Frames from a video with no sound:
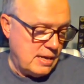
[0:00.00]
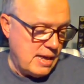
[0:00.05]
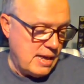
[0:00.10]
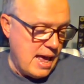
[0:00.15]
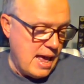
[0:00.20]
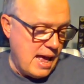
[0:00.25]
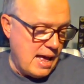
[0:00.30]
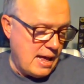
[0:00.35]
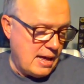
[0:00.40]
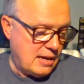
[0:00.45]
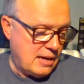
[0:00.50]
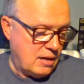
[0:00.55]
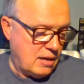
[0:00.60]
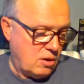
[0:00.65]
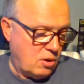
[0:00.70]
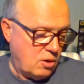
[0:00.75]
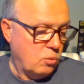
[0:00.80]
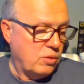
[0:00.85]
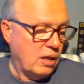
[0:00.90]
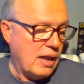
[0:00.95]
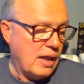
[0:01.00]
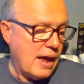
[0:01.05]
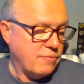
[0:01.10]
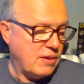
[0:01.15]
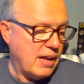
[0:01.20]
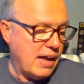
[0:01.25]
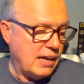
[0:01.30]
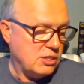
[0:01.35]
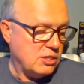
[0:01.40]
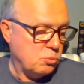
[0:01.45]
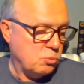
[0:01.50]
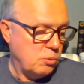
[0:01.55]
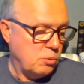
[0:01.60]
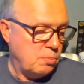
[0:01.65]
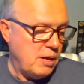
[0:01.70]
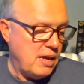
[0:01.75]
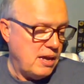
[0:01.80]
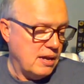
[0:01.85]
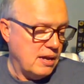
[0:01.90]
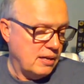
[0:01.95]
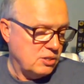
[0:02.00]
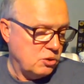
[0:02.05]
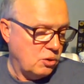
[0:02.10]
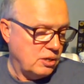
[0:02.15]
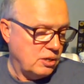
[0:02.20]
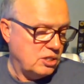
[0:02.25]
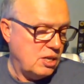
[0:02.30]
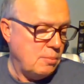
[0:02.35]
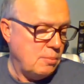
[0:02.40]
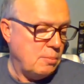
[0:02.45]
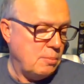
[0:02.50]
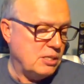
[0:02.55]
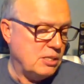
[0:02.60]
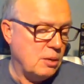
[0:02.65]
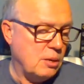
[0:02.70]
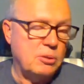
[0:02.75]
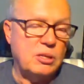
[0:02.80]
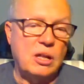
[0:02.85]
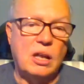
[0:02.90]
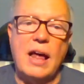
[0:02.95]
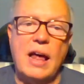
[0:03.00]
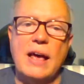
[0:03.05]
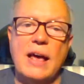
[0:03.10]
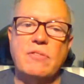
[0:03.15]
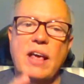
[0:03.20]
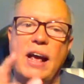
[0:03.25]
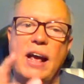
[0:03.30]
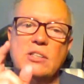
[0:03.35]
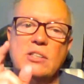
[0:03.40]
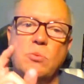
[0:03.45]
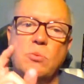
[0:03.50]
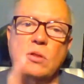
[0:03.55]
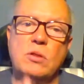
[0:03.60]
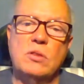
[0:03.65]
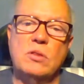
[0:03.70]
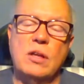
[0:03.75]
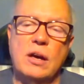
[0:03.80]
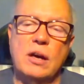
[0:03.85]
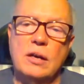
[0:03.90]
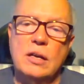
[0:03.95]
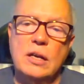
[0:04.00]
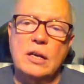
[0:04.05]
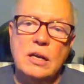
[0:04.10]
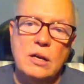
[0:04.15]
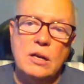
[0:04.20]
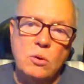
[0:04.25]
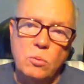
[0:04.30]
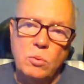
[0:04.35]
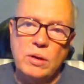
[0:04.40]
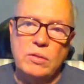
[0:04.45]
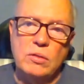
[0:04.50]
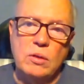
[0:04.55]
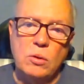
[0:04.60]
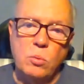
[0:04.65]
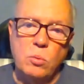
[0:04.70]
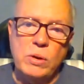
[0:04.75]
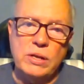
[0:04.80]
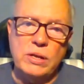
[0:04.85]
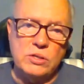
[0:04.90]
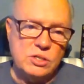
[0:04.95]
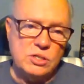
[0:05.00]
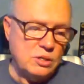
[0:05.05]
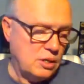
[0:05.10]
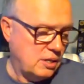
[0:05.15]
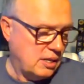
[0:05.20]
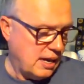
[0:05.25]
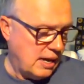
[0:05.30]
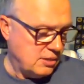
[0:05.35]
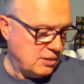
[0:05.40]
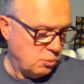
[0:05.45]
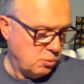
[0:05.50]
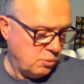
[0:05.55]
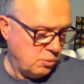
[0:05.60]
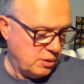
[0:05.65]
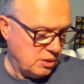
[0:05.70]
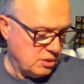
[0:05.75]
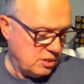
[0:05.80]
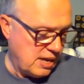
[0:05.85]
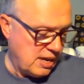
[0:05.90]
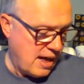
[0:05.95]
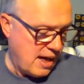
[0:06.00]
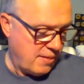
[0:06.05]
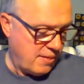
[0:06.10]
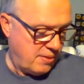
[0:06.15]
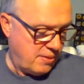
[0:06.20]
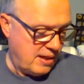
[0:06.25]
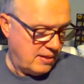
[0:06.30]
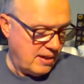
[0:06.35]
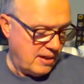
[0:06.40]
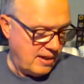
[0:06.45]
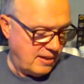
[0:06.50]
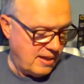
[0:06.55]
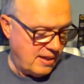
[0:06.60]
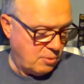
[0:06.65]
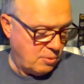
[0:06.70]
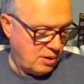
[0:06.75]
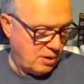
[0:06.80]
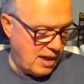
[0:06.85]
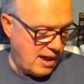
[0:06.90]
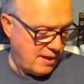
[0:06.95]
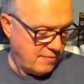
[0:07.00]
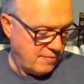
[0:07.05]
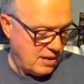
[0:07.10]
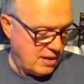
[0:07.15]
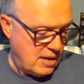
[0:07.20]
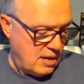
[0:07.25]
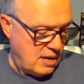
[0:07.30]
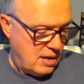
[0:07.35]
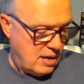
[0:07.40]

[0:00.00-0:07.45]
Yeah. Oh, the live cast would be sorry, Steaming Bean. Some with the live cast with the wheels, the guys with wheels. Yeah, they were live.